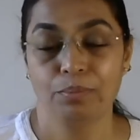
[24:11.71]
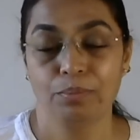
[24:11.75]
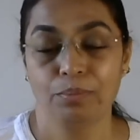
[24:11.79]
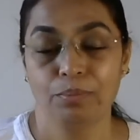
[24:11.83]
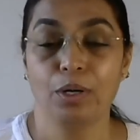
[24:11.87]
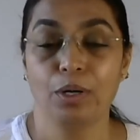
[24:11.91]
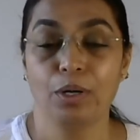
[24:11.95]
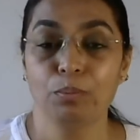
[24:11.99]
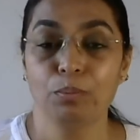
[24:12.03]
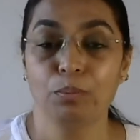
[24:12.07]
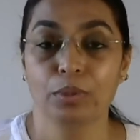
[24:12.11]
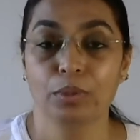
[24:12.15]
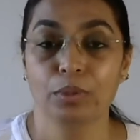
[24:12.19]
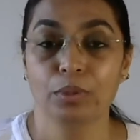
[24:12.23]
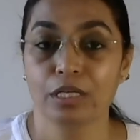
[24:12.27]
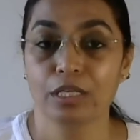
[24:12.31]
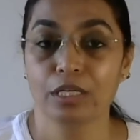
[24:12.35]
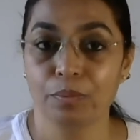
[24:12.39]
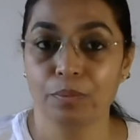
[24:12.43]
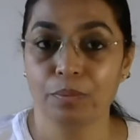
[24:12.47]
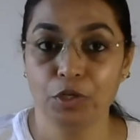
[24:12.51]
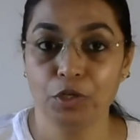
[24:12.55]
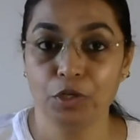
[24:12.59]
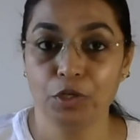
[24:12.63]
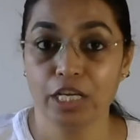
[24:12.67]
Proper
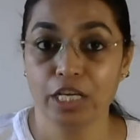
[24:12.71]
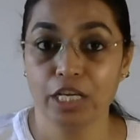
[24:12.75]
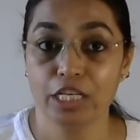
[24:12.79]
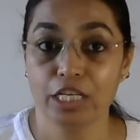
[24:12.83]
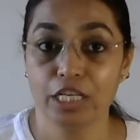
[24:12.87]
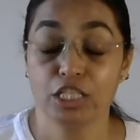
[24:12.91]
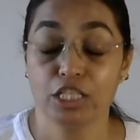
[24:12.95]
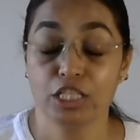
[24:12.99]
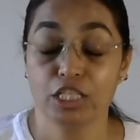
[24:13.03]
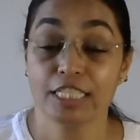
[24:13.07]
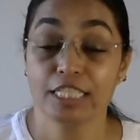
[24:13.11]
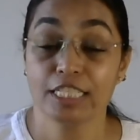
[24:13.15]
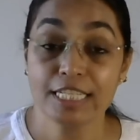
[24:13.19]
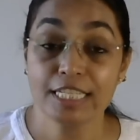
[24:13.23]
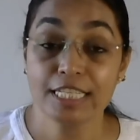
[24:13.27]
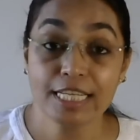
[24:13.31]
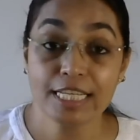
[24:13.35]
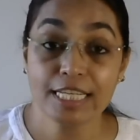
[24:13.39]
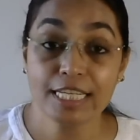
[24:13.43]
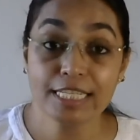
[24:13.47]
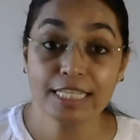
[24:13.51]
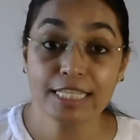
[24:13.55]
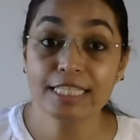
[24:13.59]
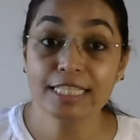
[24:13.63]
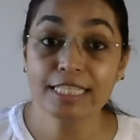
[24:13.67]
communication
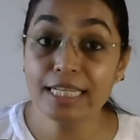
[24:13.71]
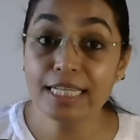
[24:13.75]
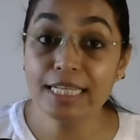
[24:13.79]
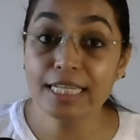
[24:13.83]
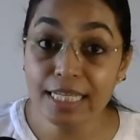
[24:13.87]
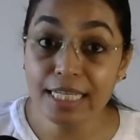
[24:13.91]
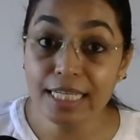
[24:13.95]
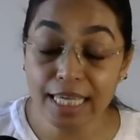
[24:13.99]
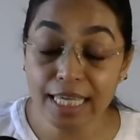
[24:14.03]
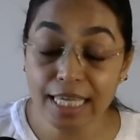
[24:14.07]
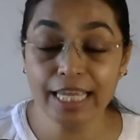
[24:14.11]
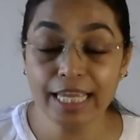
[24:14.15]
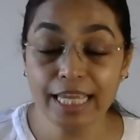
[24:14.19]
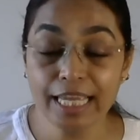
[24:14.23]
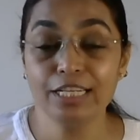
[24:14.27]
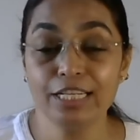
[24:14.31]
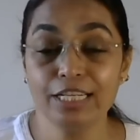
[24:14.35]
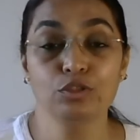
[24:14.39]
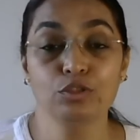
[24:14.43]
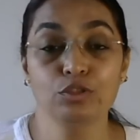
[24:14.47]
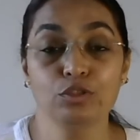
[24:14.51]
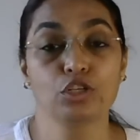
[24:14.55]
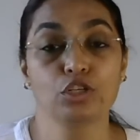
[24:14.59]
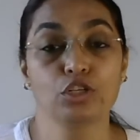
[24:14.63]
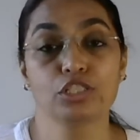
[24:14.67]
is the key
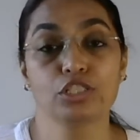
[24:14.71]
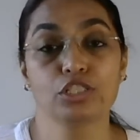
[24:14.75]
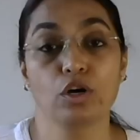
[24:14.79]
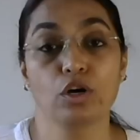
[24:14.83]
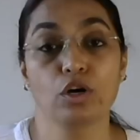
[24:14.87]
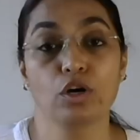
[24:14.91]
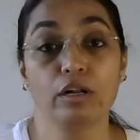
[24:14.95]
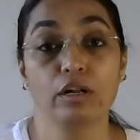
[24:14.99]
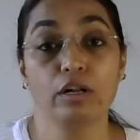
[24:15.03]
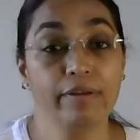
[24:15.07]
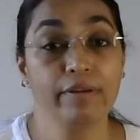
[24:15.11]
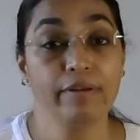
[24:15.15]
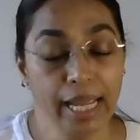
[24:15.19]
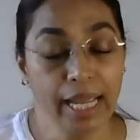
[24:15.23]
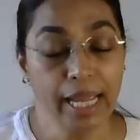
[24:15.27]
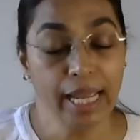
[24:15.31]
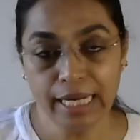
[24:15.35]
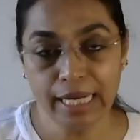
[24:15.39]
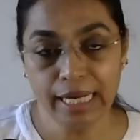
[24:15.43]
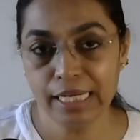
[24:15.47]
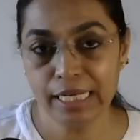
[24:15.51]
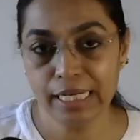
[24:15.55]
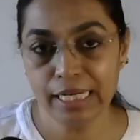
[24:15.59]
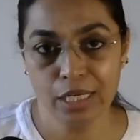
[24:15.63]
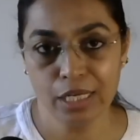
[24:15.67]
to resolve
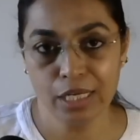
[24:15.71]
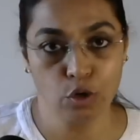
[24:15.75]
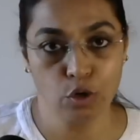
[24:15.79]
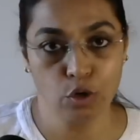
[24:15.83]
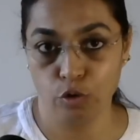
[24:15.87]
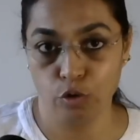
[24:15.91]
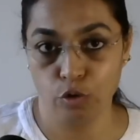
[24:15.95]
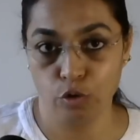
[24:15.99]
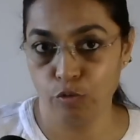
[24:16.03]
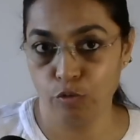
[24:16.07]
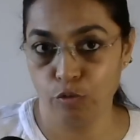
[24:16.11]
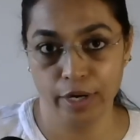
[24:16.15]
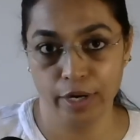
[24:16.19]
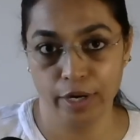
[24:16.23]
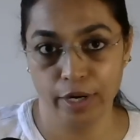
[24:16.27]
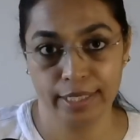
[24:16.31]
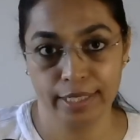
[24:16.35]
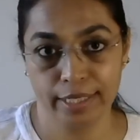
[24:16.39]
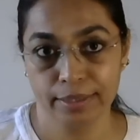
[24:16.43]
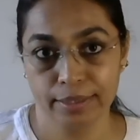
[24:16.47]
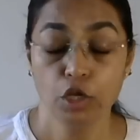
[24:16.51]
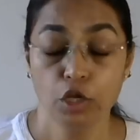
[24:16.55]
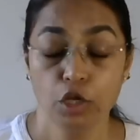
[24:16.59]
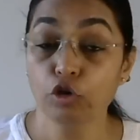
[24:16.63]
any conflict.